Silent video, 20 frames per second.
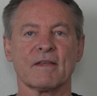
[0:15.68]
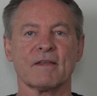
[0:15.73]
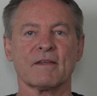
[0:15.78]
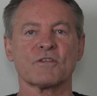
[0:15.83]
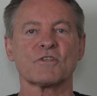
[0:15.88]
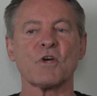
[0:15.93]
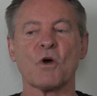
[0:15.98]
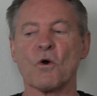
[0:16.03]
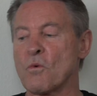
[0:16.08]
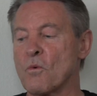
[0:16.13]

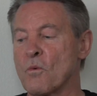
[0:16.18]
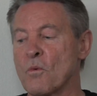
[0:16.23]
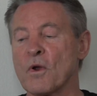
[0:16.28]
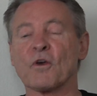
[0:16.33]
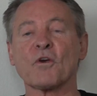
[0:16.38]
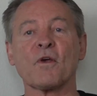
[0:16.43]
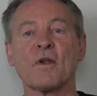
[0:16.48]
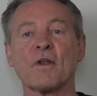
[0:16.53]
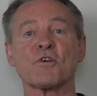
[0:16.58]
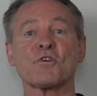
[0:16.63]
So we're
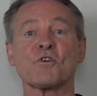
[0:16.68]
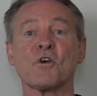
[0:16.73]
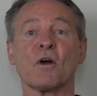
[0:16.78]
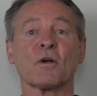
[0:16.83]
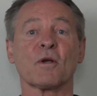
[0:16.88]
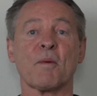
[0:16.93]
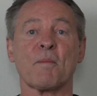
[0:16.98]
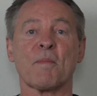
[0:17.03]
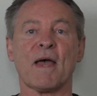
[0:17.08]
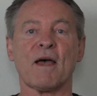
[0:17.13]
going to
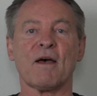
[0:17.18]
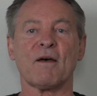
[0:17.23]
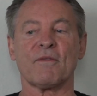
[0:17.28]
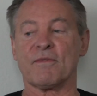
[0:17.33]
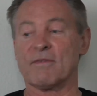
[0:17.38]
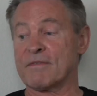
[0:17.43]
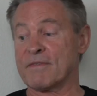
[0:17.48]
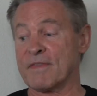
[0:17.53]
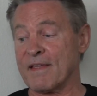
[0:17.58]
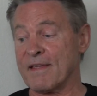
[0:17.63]
talk
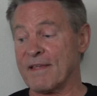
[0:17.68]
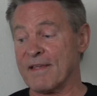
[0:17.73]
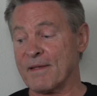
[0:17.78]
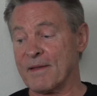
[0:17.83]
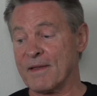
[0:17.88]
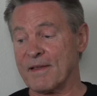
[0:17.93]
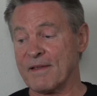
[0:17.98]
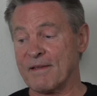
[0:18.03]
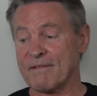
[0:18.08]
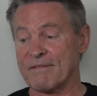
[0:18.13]
about
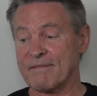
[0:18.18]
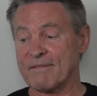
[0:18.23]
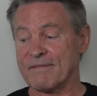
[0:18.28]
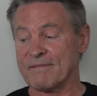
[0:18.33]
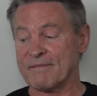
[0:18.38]
the